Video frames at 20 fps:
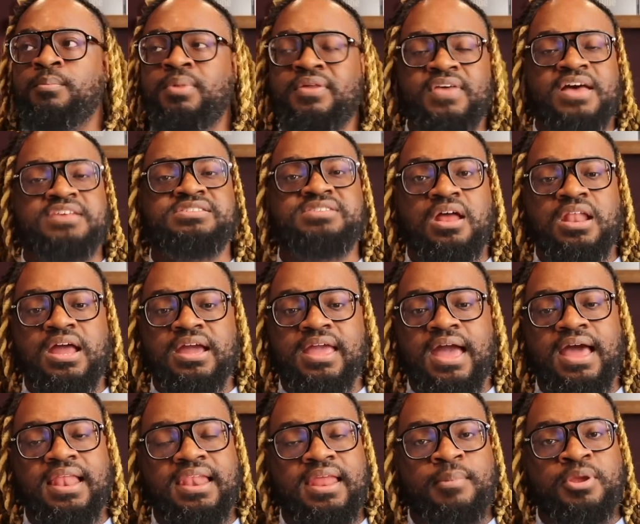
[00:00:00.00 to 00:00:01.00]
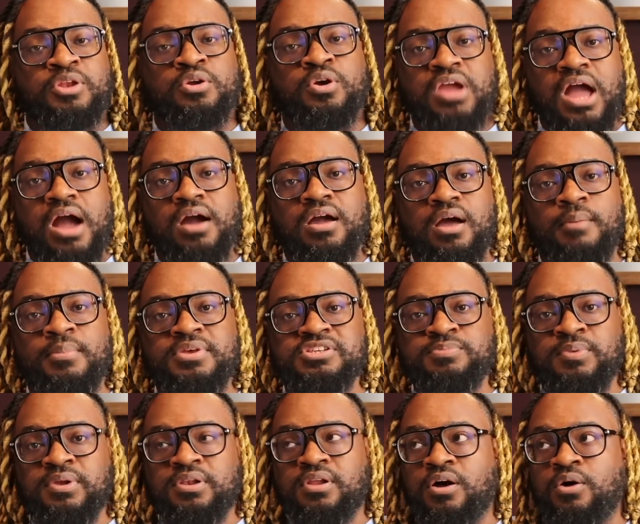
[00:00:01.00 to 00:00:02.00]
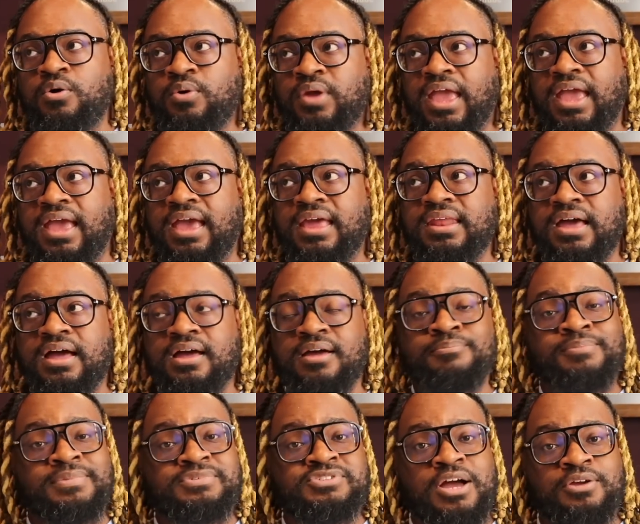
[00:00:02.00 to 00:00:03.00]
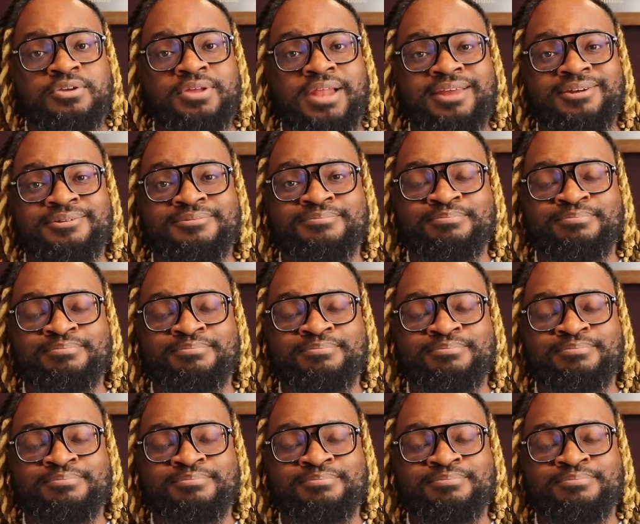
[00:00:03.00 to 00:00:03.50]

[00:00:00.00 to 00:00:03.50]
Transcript: But that's all I got. Let me know y'all comments below, and talk to you later.